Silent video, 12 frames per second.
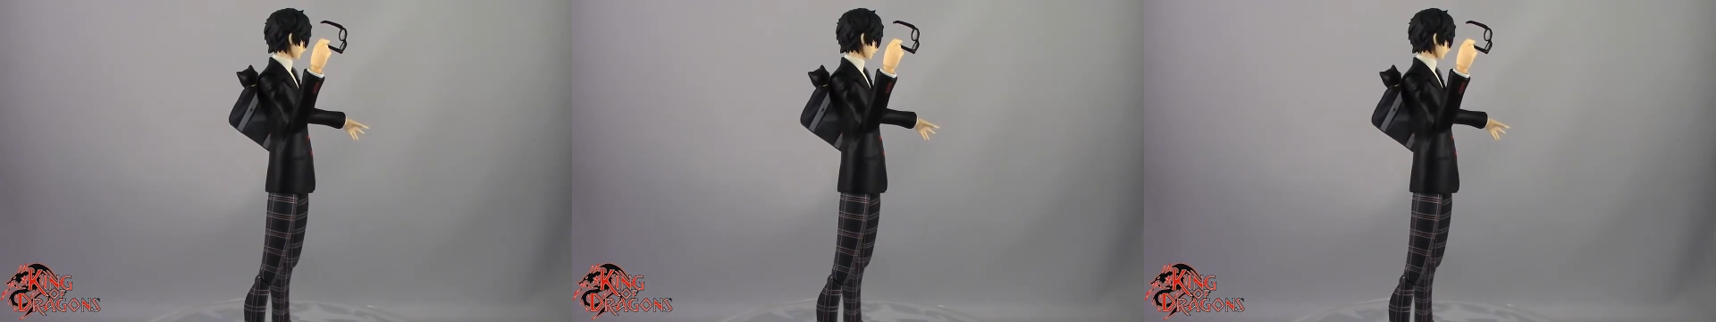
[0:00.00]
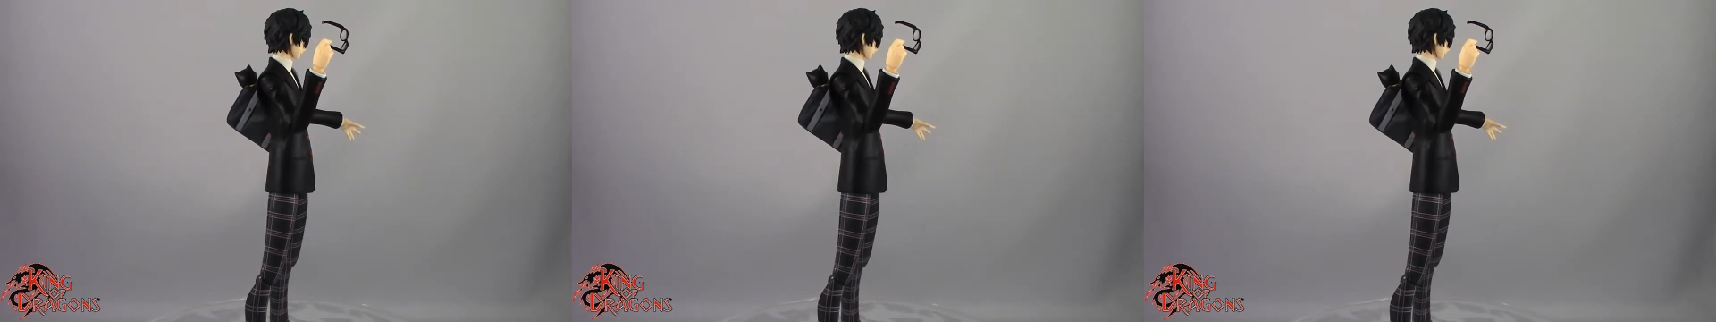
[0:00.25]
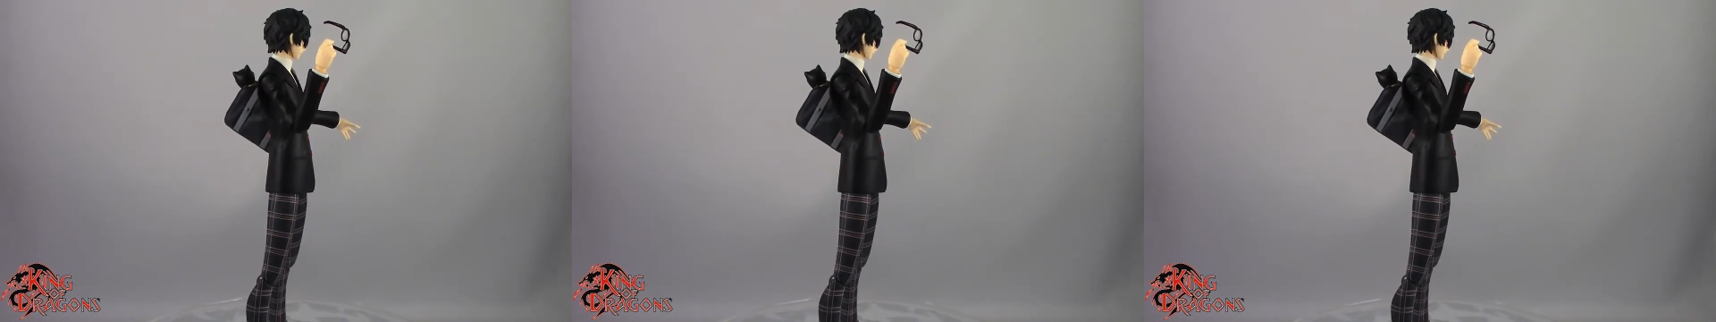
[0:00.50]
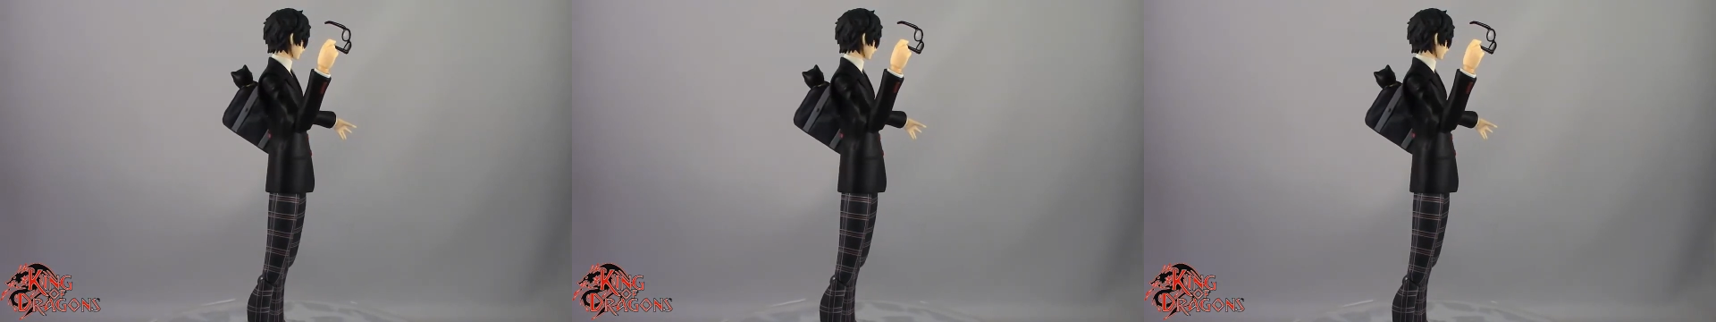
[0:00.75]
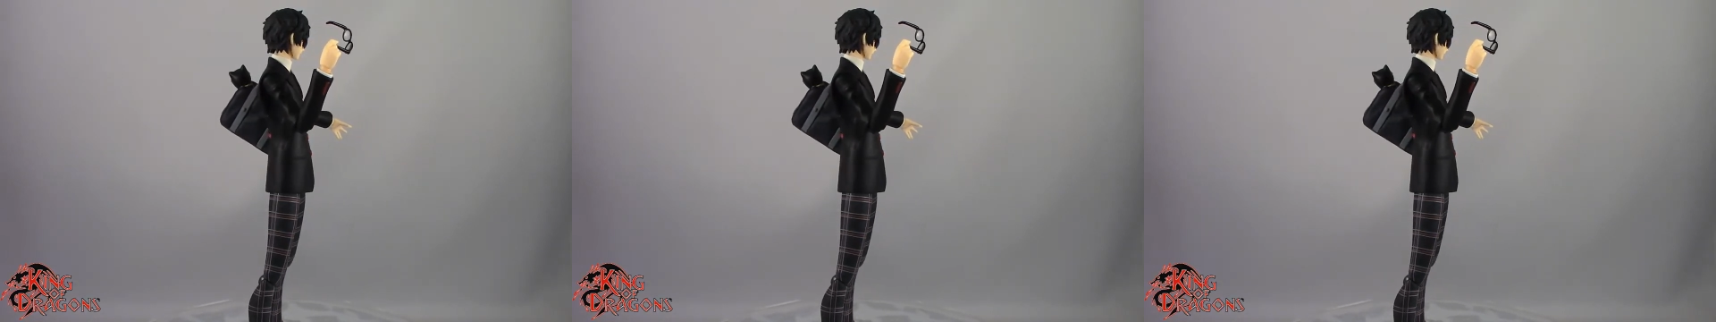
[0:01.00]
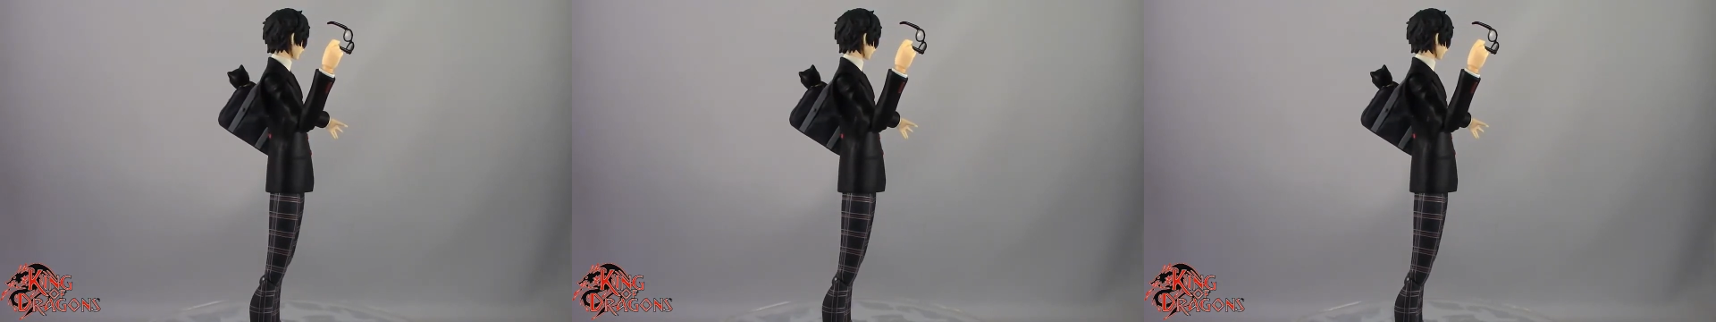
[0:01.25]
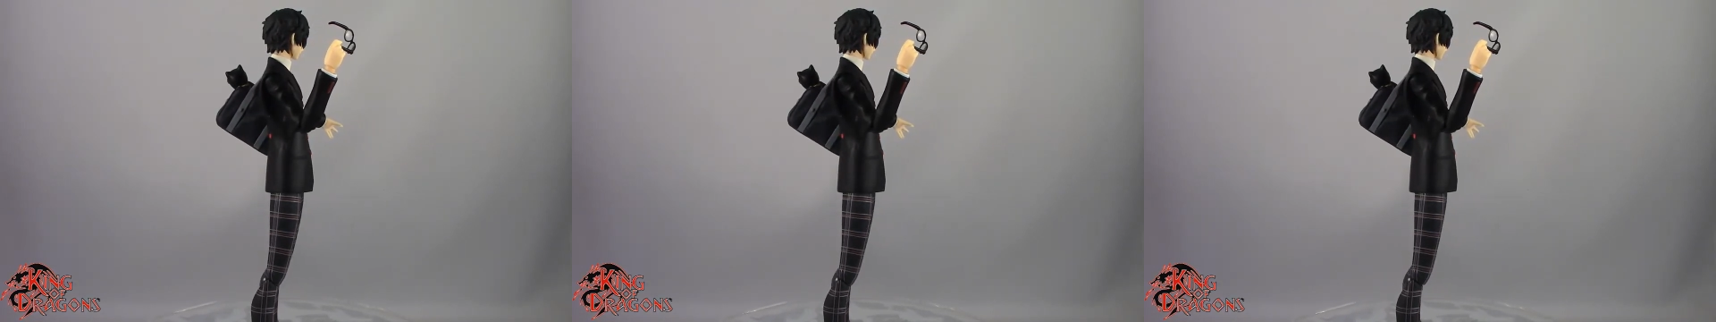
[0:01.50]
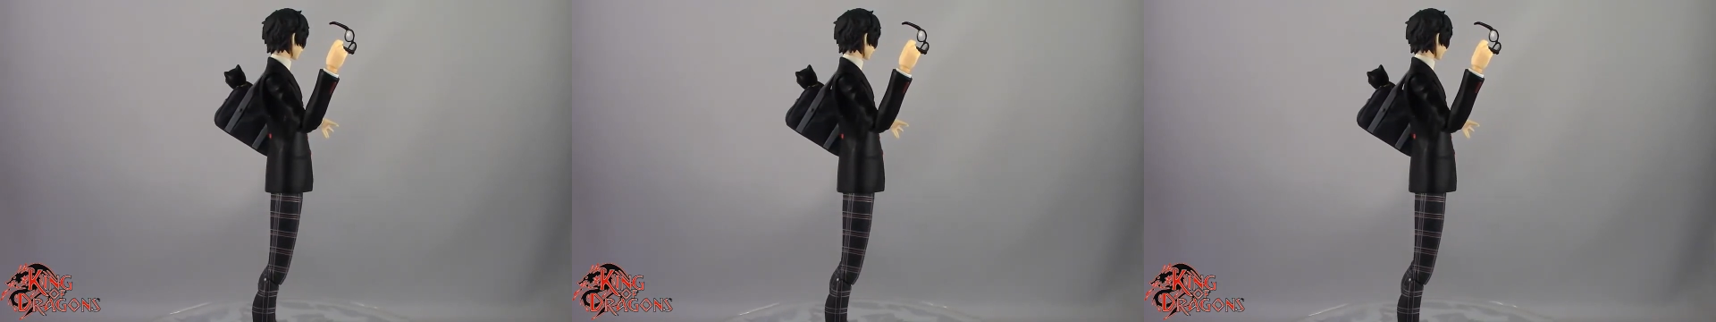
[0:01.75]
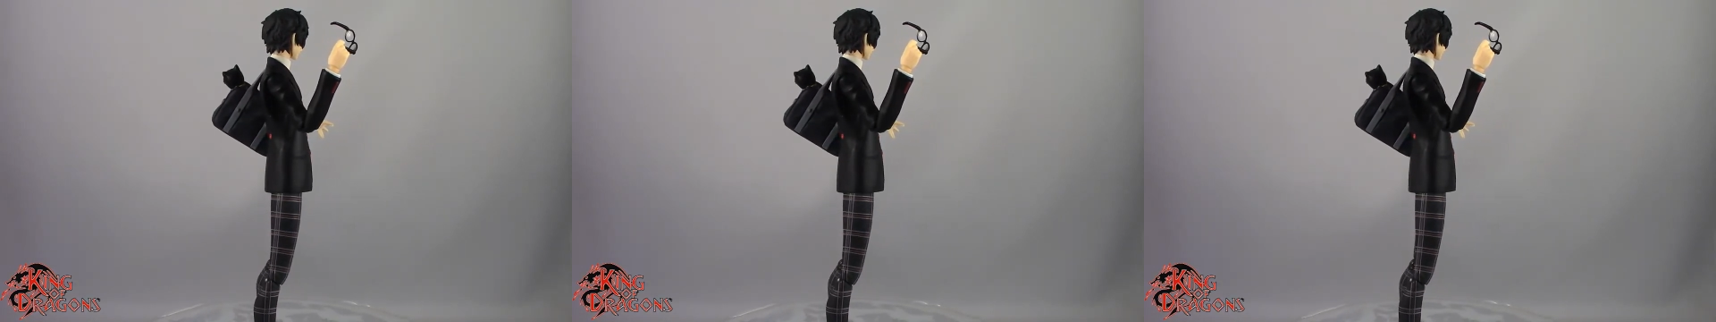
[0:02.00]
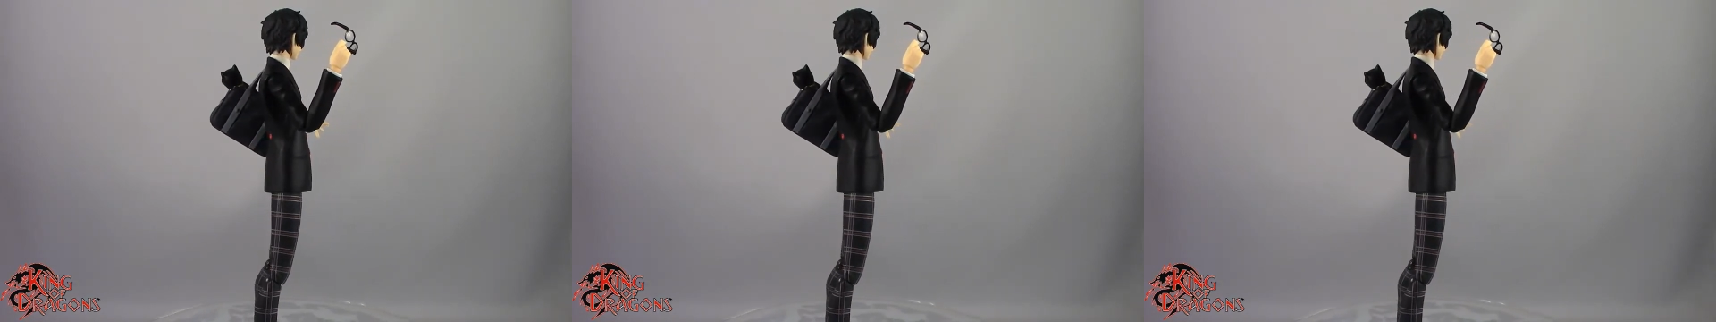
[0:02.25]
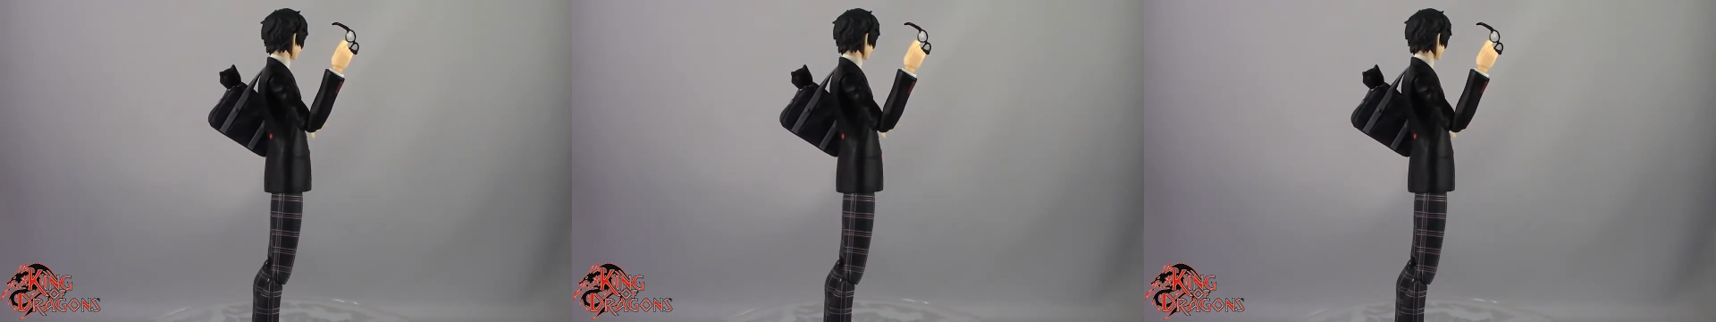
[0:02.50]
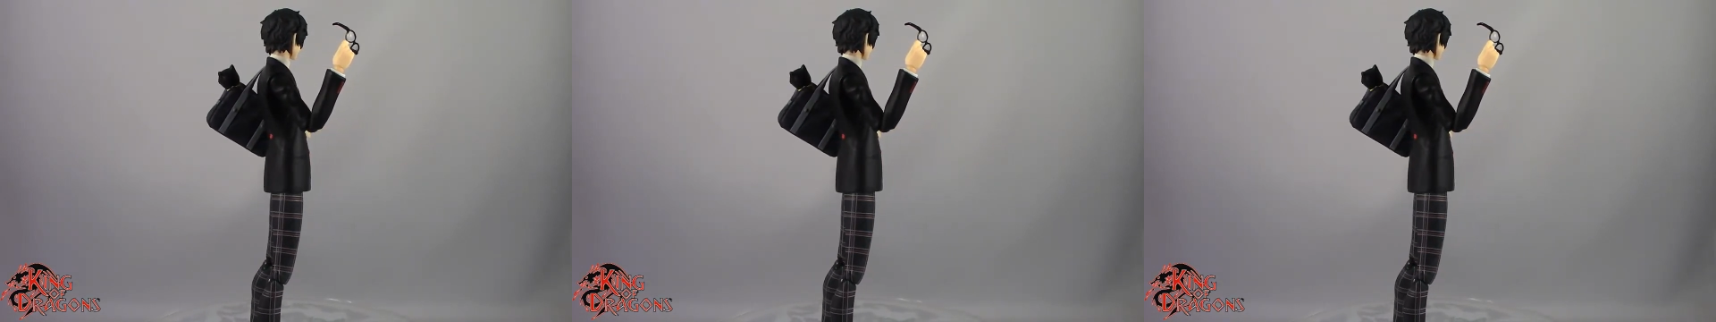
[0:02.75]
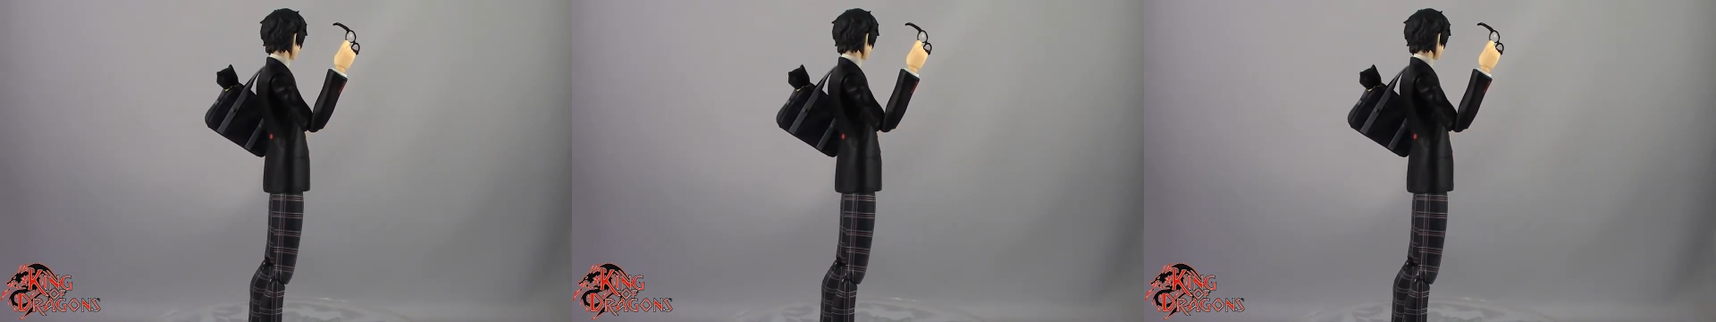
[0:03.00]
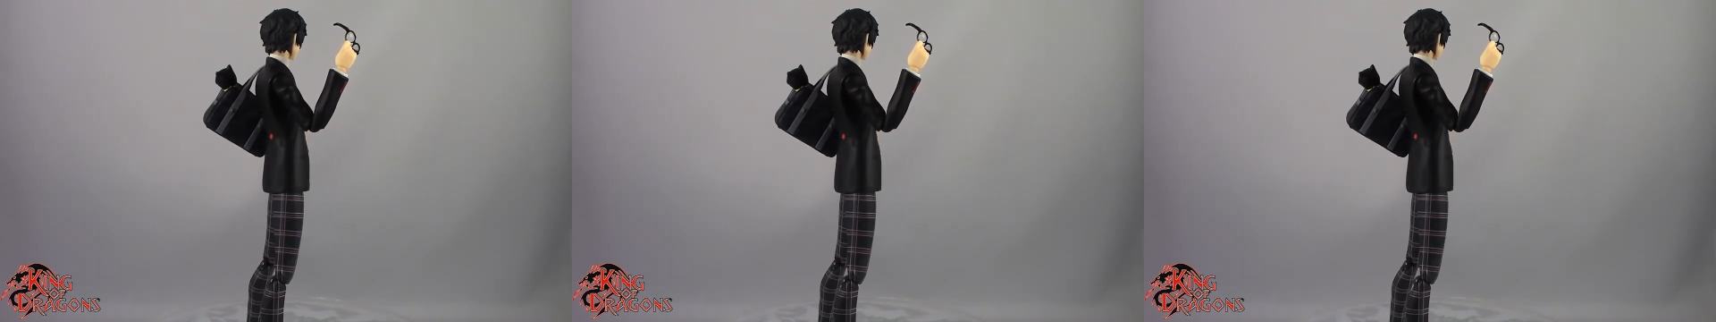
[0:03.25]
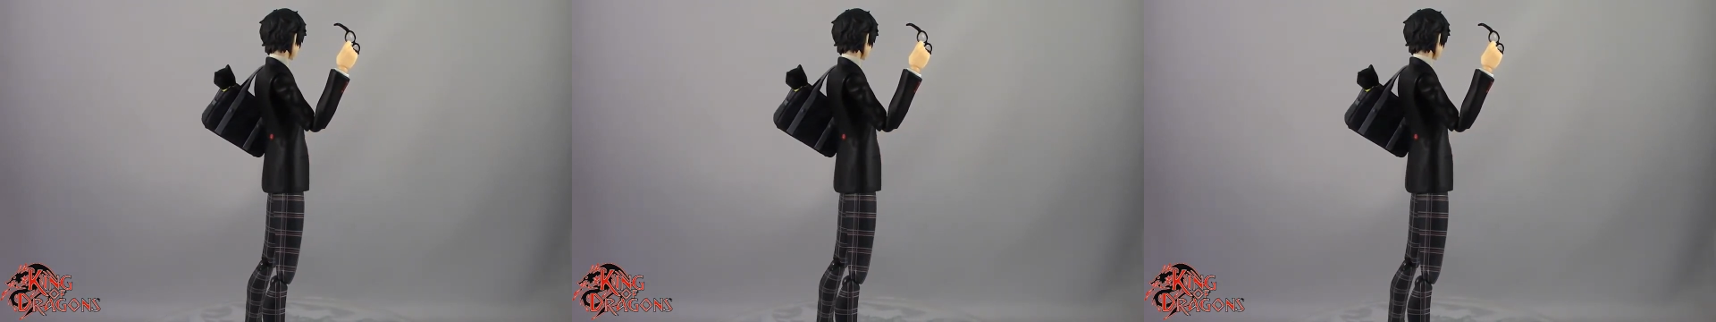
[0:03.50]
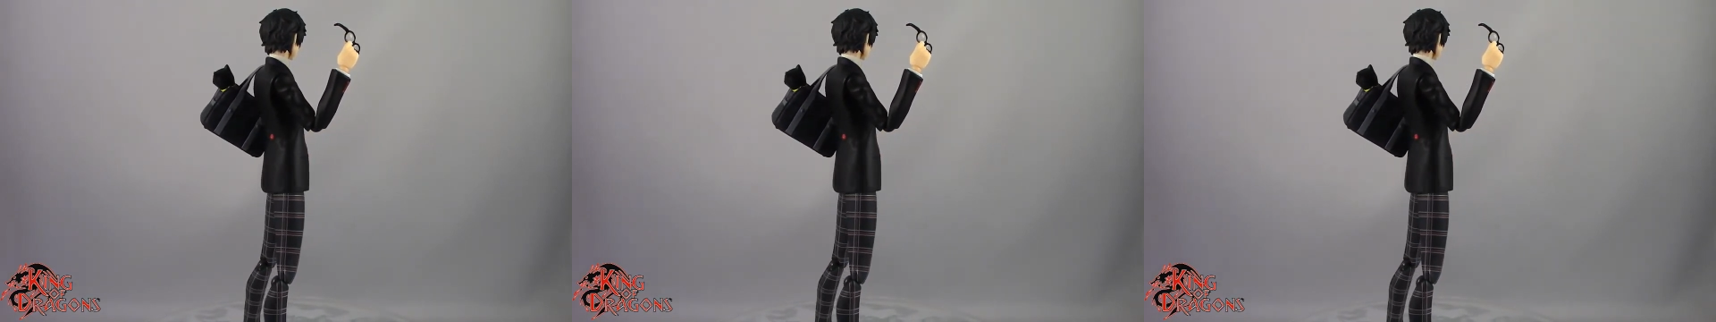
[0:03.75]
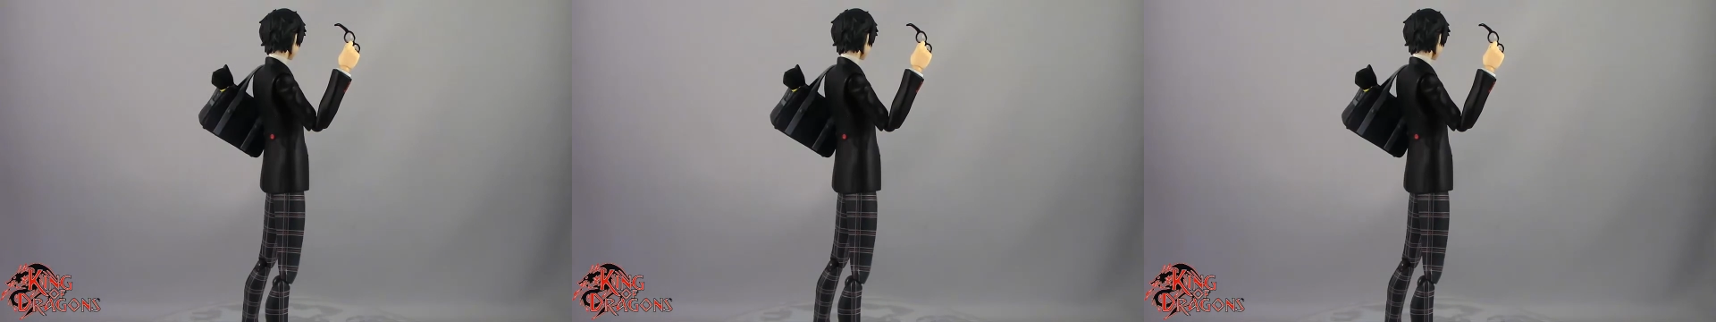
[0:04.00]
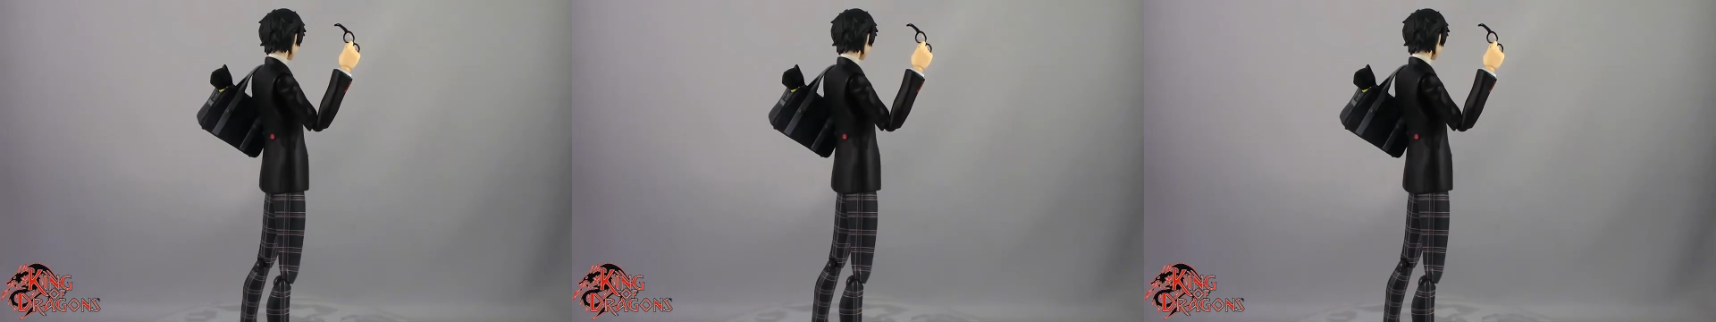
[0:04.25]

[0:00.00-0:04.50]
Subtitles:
Nobody's mouth can be seen.